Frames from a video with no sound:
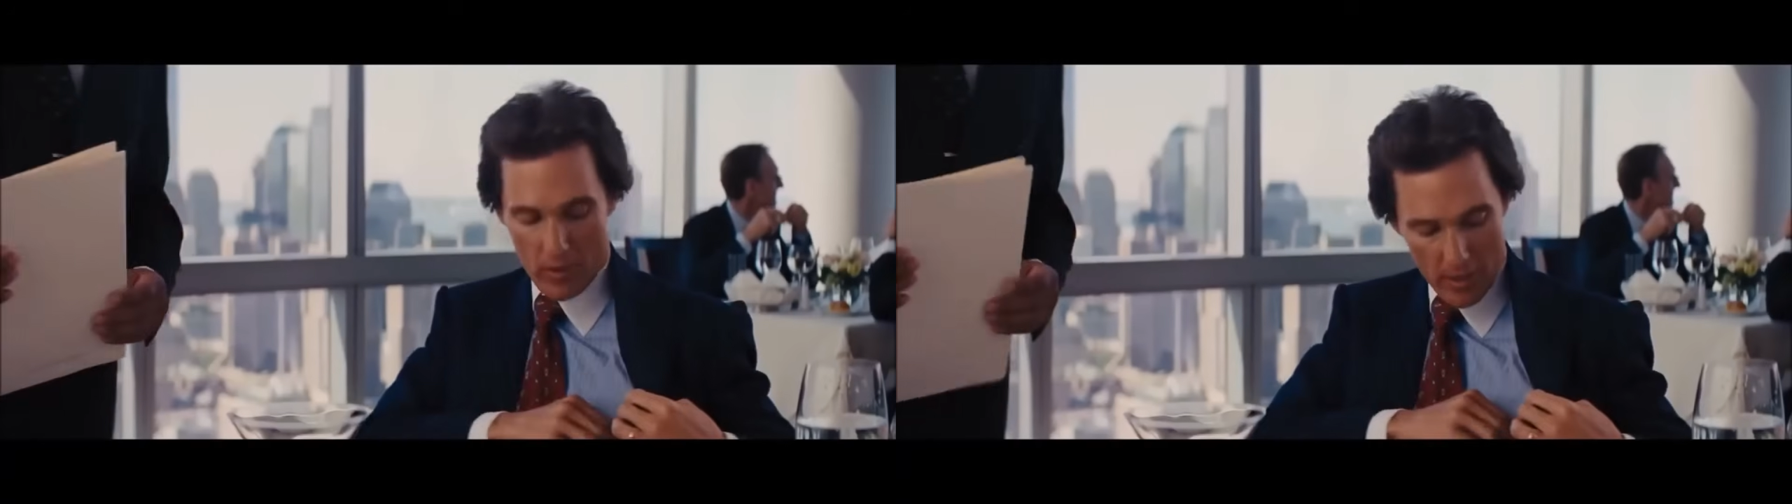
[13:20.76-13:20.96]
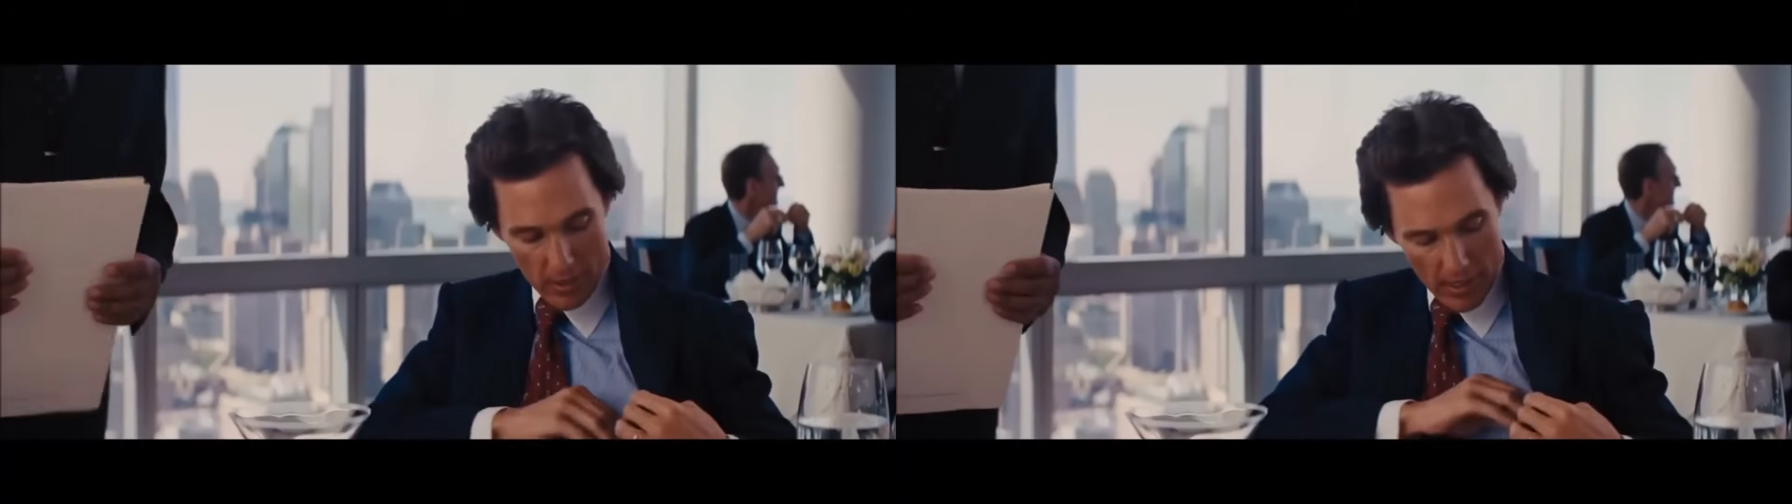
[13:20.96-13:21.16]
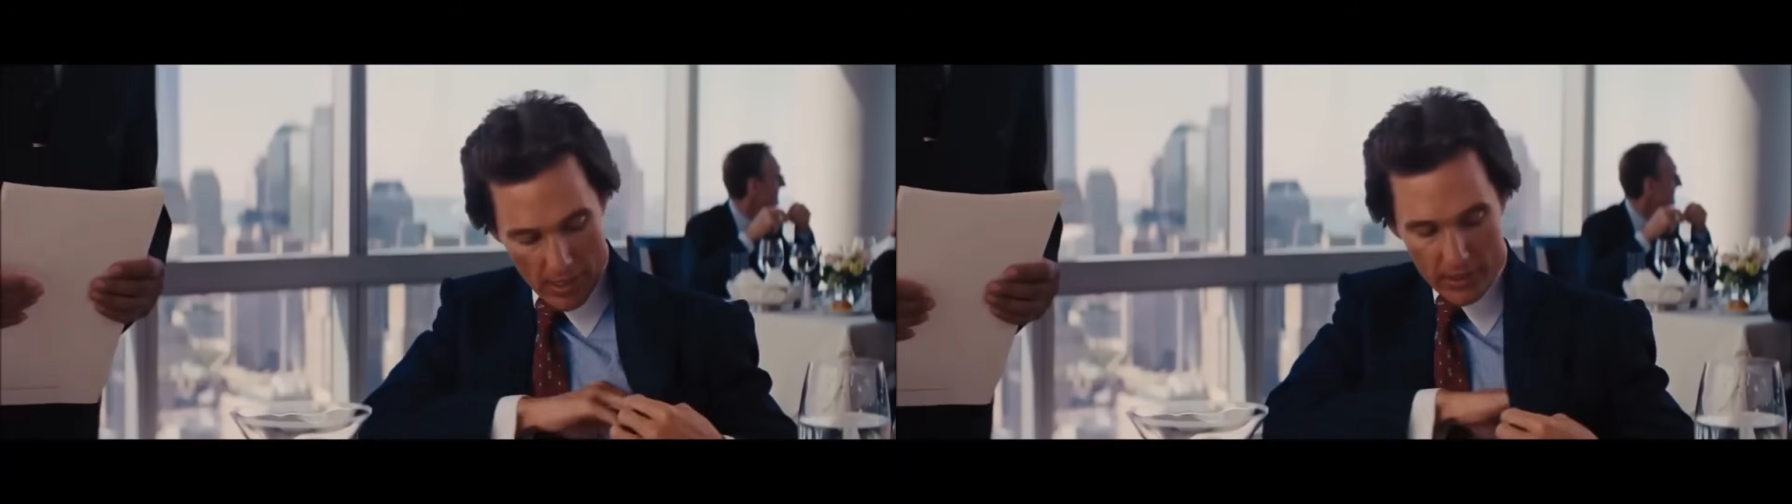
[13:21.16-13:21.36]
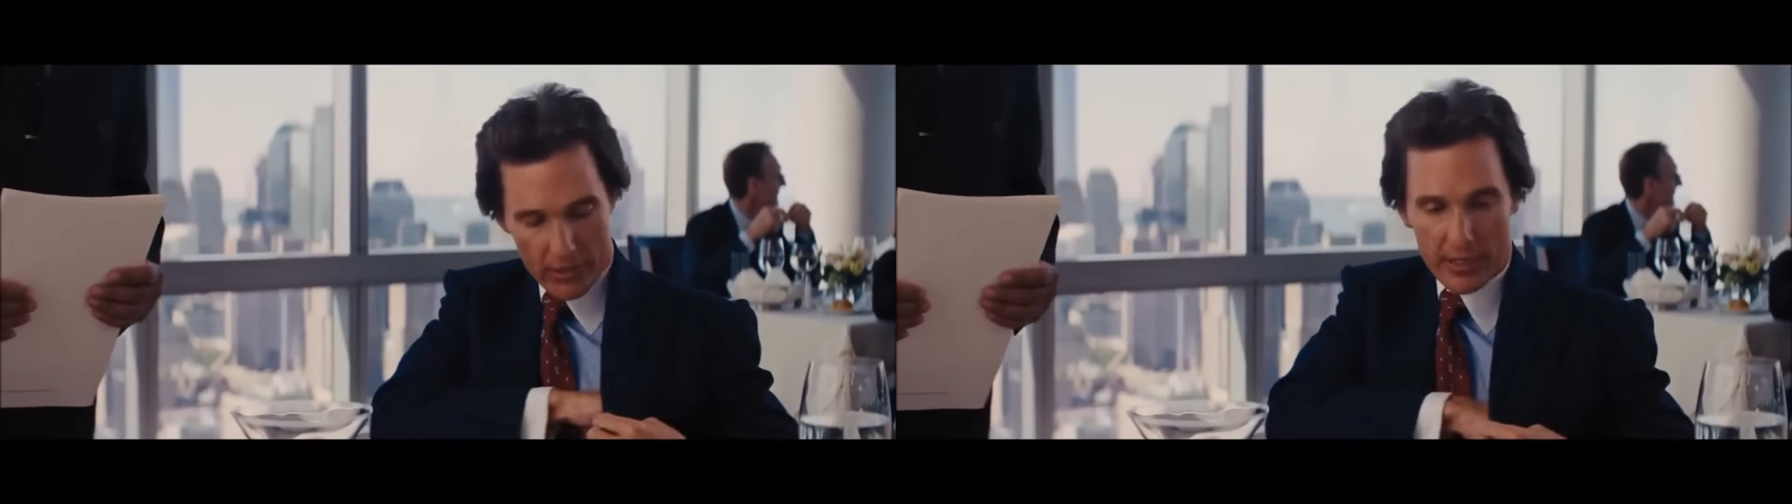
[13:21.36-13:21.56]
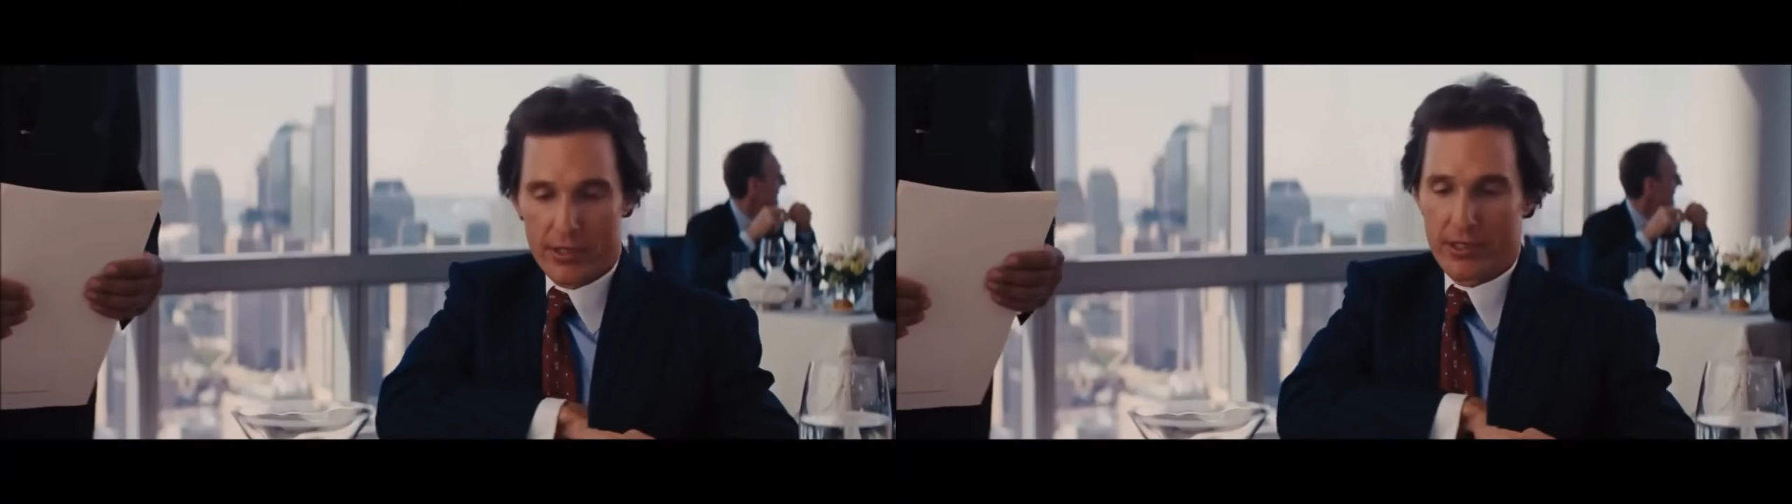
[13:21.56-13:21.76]
Well,
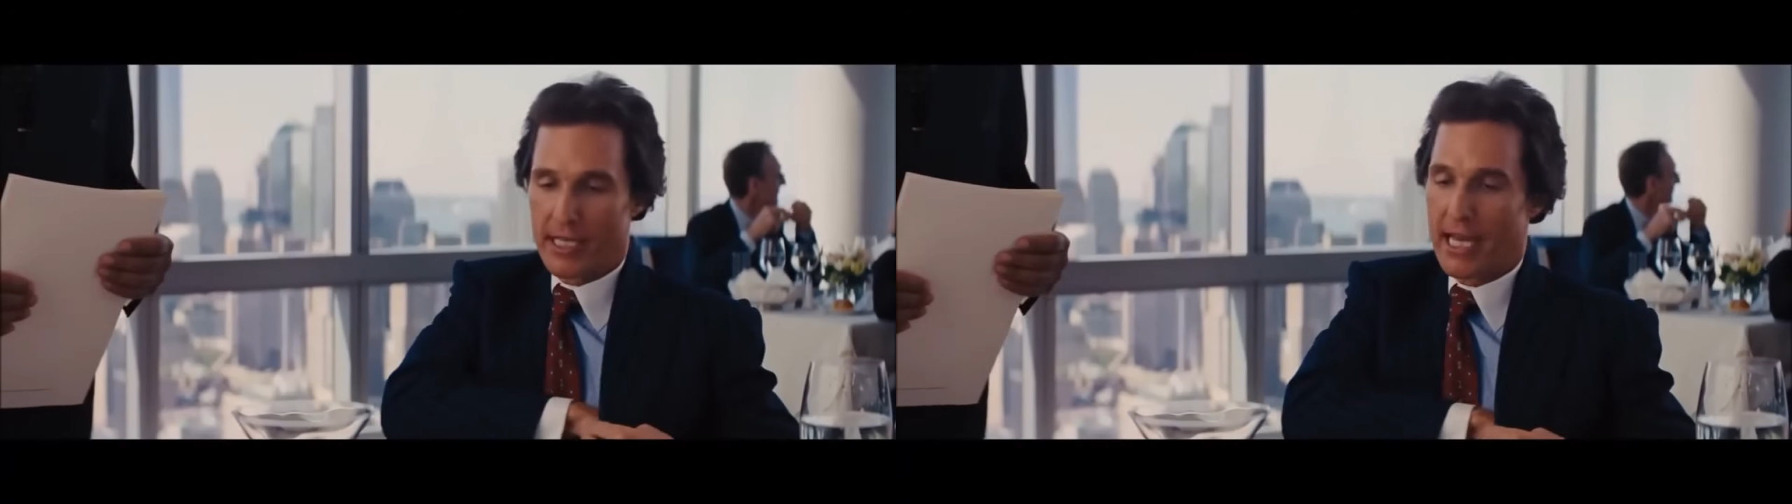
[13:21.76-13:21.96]
Hector, here's the